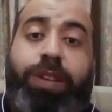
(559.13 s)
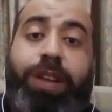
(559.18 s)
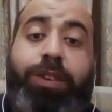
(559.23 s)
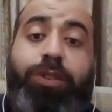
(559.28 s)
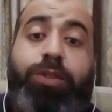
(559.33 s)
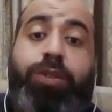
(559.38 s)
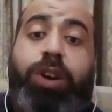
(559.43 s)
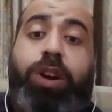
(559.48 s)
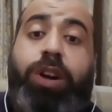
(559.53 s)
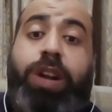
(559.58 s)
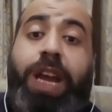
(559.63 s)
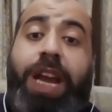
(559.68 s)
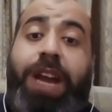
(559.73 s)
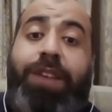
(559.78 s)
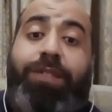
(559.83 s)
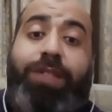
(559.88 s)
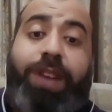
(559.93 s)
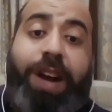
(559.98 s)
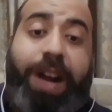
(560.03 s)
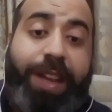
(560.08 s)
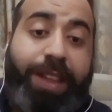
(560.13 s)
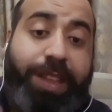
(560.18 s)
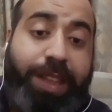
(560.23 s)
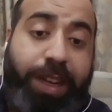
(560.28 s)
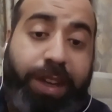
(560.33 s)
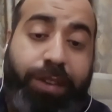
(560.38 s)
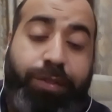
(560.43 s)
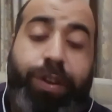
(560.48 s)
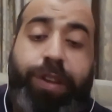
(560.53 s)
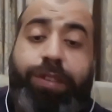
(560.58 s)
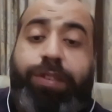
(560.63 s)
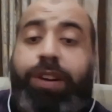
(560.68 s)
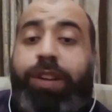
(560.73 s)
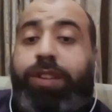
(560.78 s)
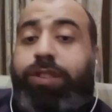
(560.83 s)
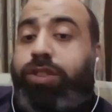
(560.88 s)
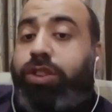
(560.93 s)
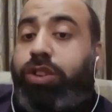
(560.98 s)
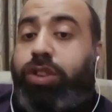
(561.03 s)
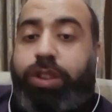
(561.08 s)
they do not have either
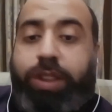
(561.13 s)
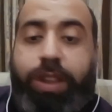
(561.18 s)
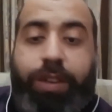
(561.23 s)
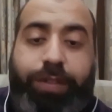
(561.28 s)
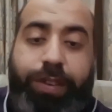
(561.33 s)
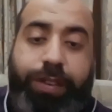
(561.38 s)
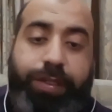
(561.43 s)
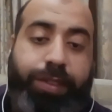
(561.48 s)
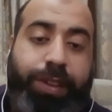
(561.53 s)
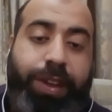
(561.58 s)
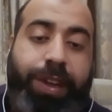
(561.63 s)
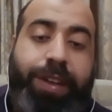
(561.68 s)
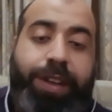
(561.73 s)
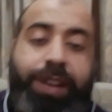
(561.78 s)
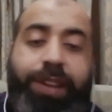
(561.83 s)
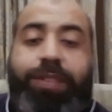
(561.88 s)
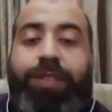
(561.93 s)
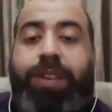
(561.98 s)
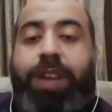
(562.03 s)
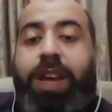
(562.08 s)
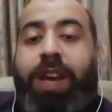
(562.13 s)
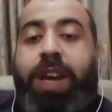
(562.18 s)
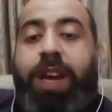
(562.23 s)
infrastructure or the facilities.